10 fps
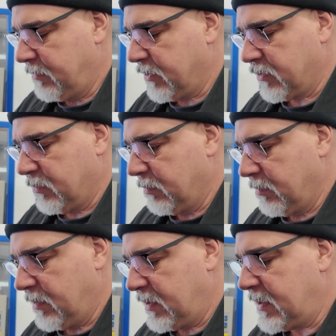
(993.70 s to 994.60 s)
just
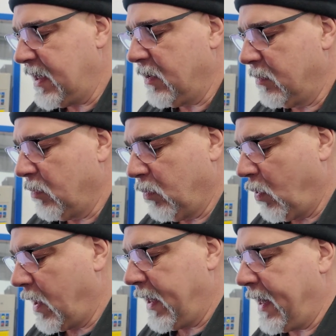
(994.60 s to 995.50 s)
didn't
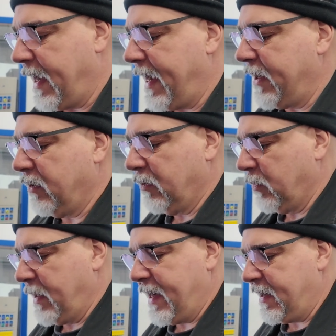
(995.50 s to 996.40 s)
want to idle
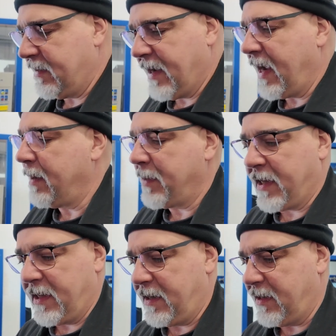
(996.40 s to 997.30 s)
with any
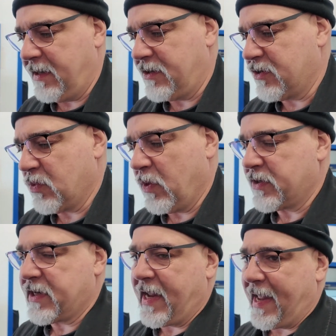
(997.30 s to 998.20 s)
timing in it, and it just
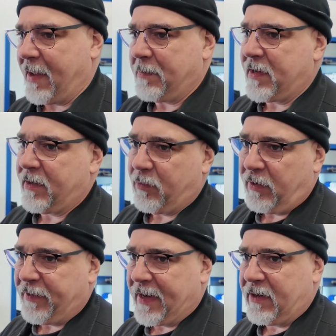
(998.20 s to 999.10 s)
wasn't happy. And
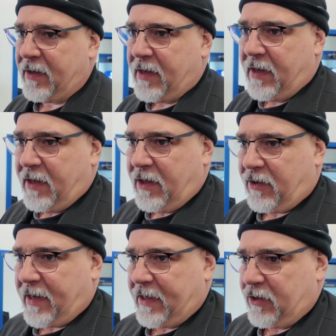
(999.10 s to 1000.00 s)
we've had, you
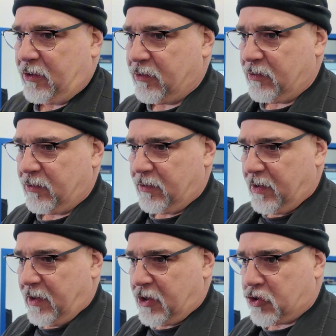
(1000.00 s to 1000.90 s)
know, I had to
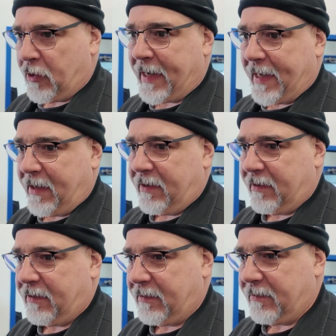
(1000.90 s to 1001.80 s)
trick it
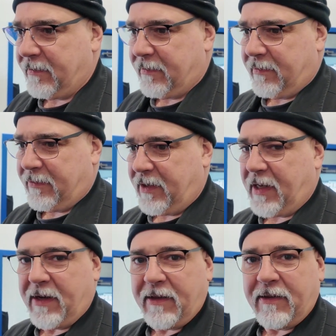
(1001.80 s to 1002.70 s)
to
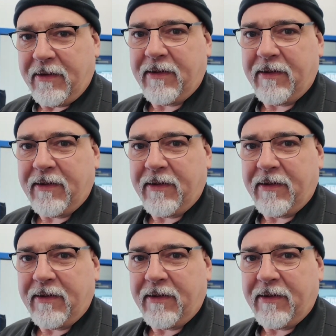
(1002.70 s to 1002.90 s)
get it